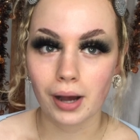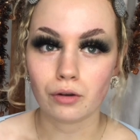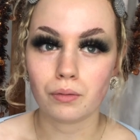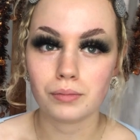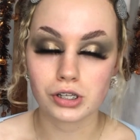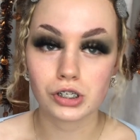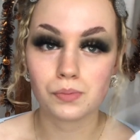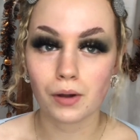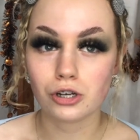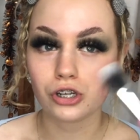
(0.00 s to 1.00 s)
on with a
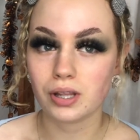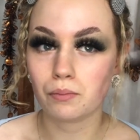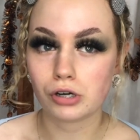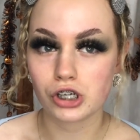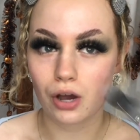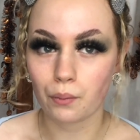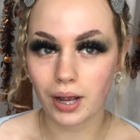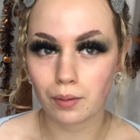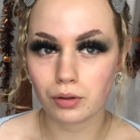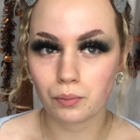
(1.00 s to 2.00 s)
sponge and then brush it away
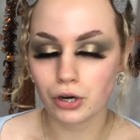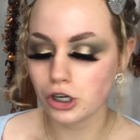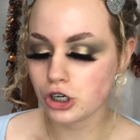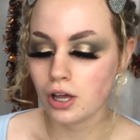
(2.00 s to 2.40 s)
with a brush,